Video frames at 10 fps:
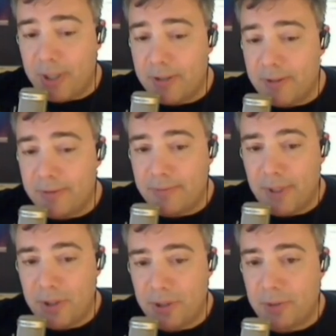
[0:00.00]
work.
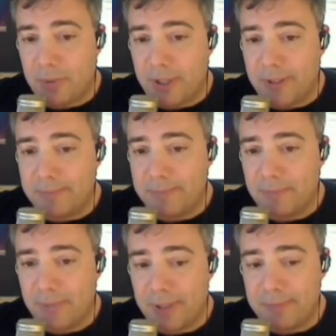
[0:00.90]
It should just work,
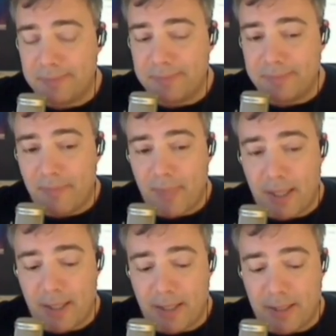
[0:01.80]
right?
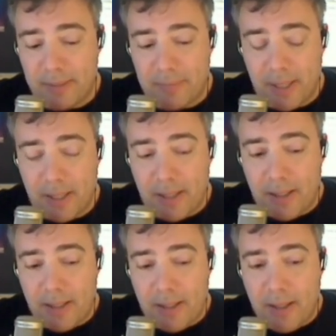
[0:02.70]
Um,
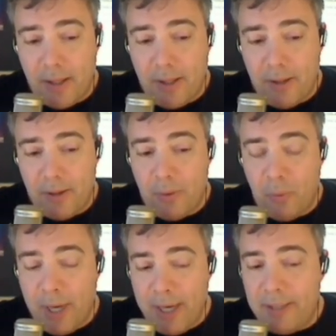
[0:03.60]

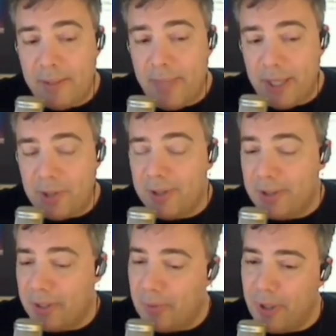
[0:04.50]
the way to make
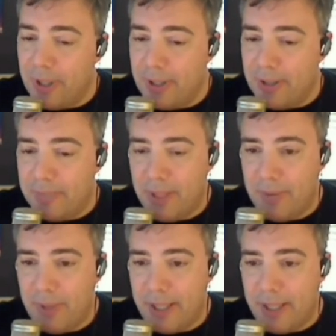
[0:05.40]
sure it's going to work,
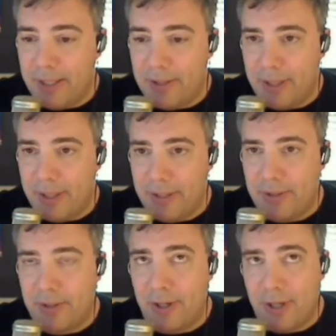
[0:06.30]
by the way, I guess, and
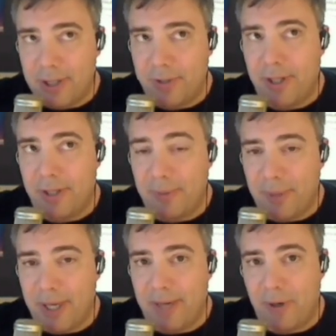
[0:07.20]
this is contrary to
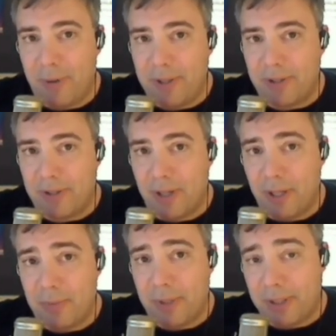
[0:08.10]
the way I've always
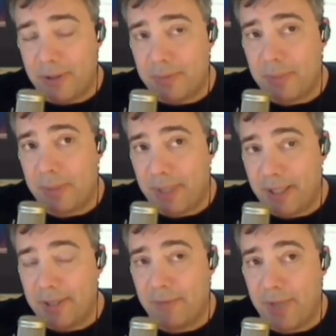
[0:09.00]
installed Windows, but
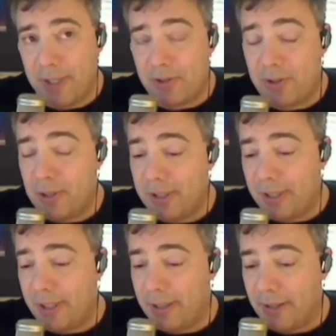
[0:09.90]
because of the
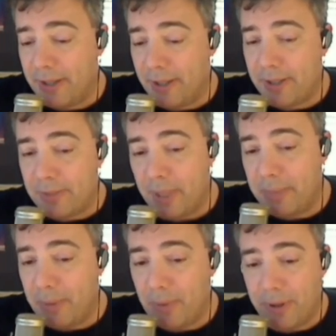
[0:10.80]
uncertainty here, I think this
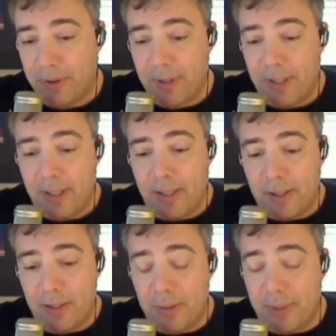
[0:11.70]
might be worth
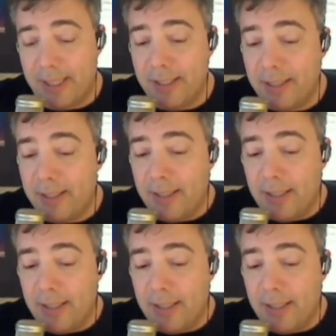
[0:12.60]
doing.